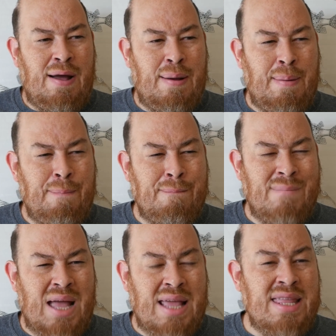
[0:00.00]

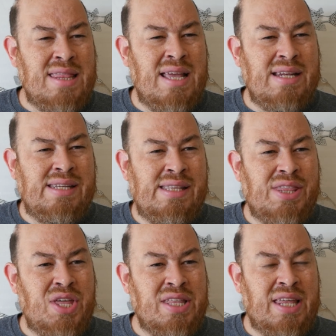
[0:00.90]
Um, and then they
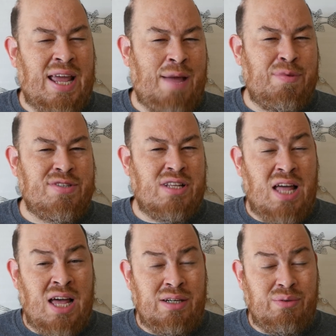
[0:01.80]
did the thing that happens a
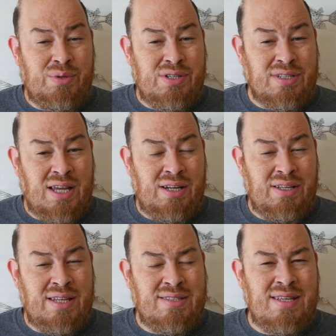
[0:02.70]
lot, which is
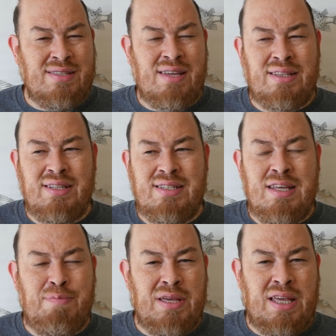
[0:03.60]
kind of it's it's like the
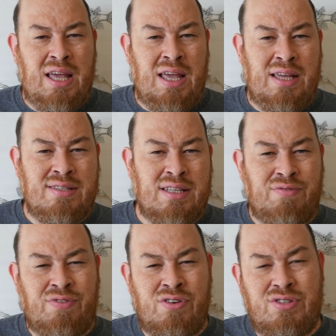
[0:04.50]
TPK. It's
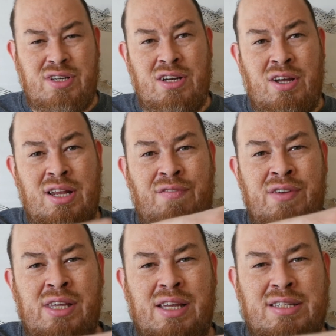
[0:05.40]
like the first, you know.
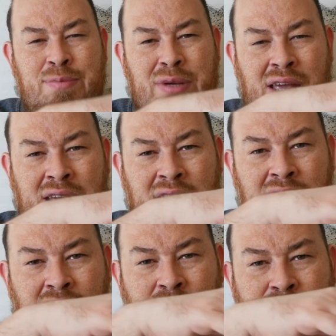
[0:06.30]
I feel like a TPK
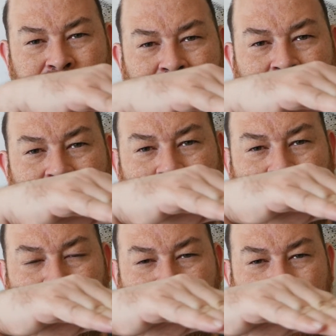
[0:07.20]
kind of goes.
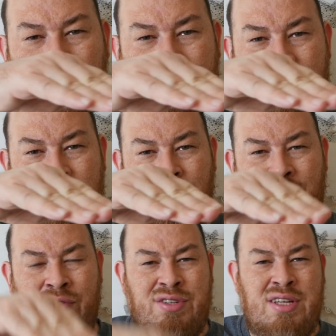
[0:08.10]
You have your chances. You
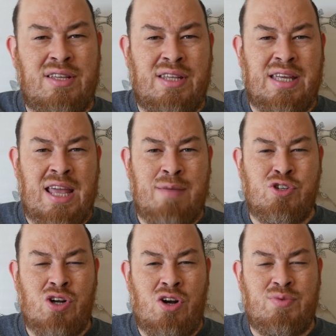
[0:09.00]
know, if you ever see the
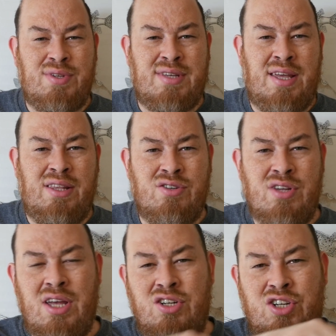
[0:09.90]
game charts, they say
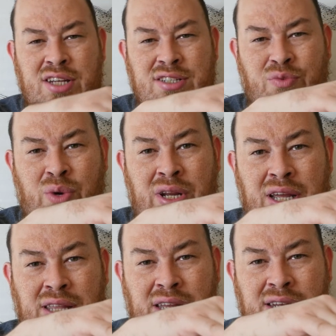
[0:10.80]
there's chances of
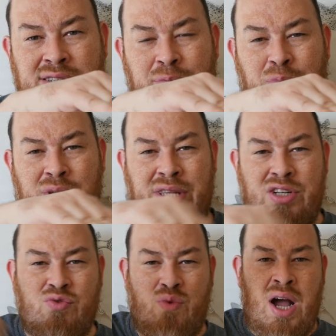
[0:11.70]
winning, and then at some
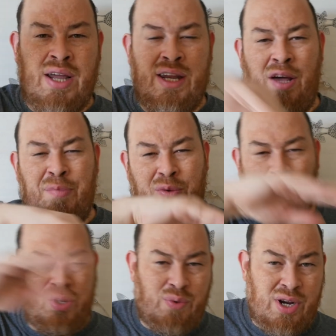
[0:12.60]
point they just rock it up
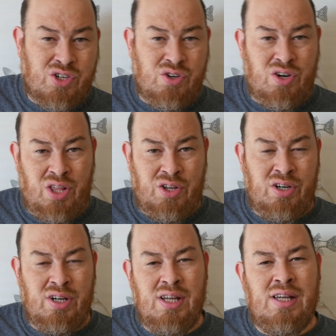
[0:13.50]
in one direction or
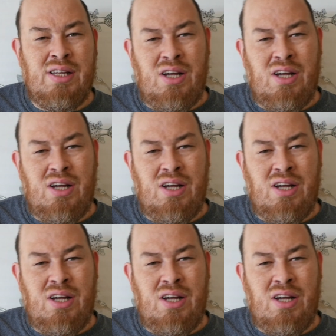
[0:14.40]
another